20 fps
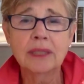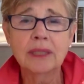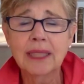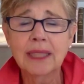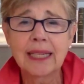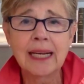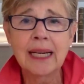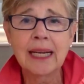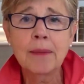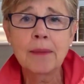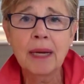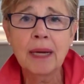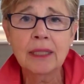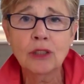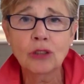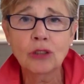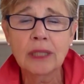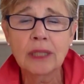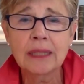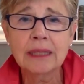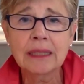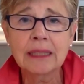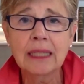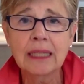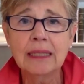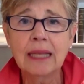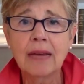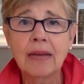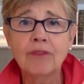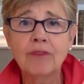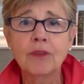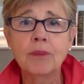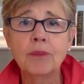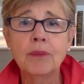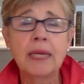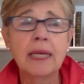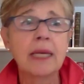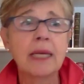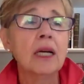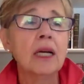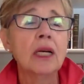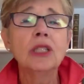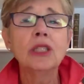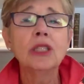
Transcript: Can anybody translate that for me?